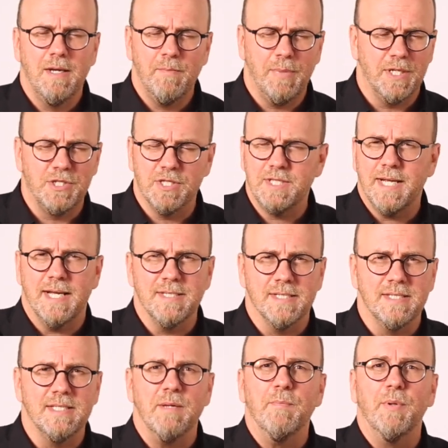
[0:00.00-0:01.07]
but it just has a
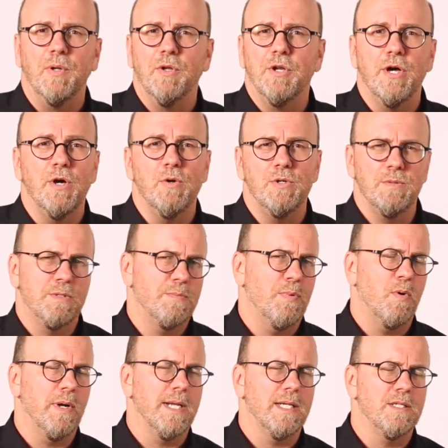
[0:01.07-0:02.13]
simple note
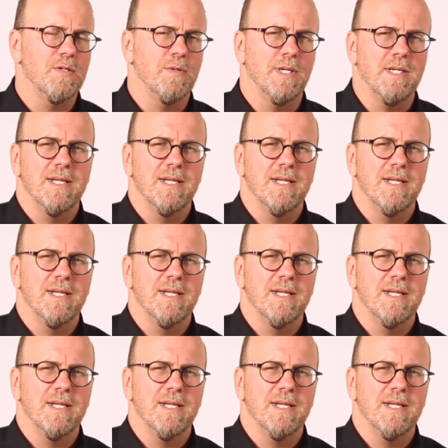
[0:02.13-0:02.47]
pointing to it.